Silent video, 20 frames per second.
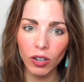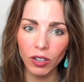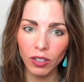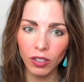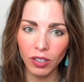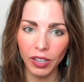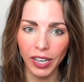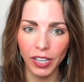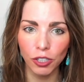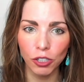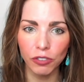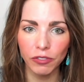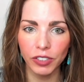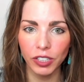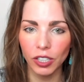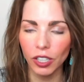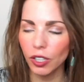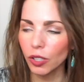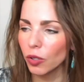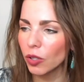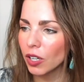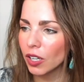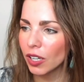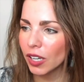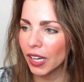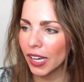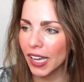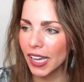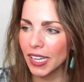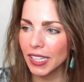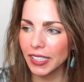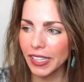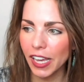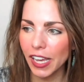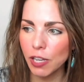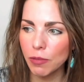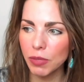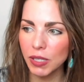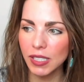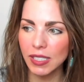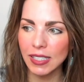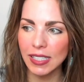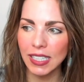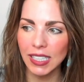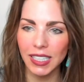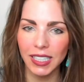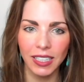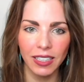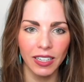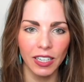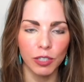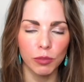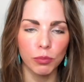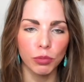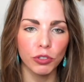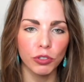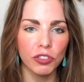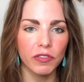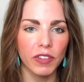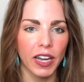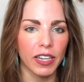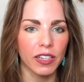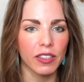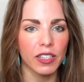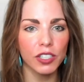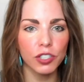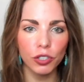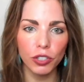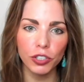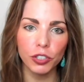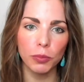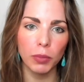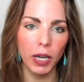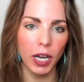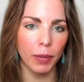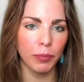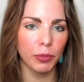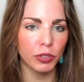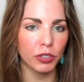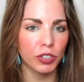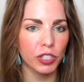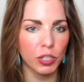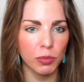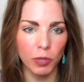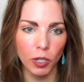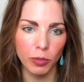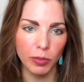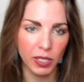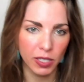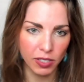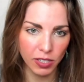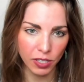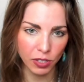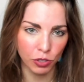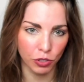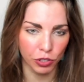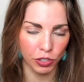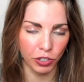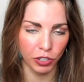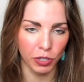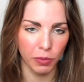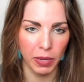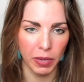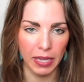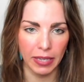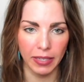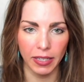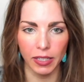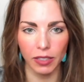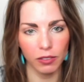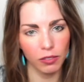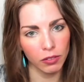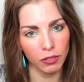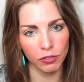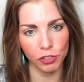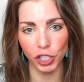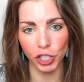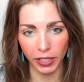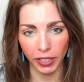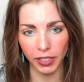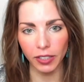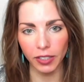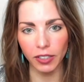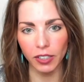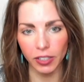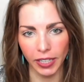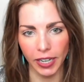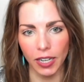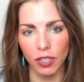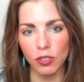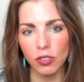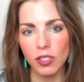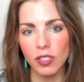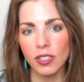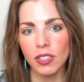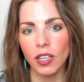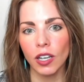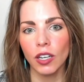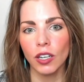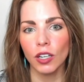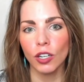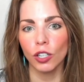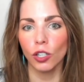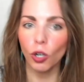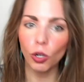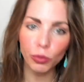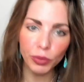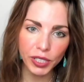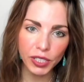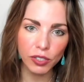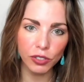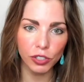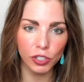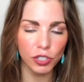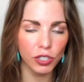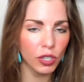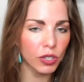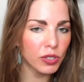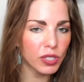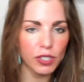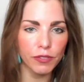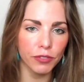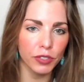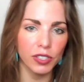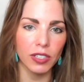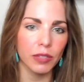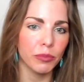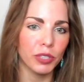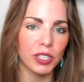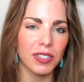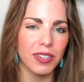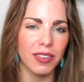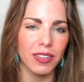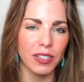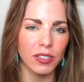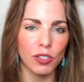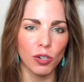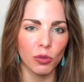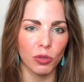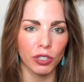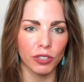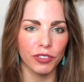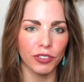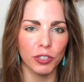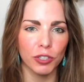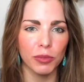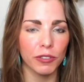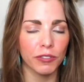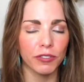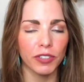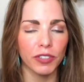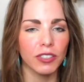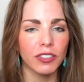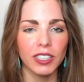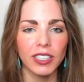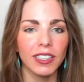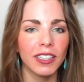N O V O, N K B C, and Bluevine. These are other popular small business or startup banking checking accounts. Go research those if for some reason these don't work for you, but frankly,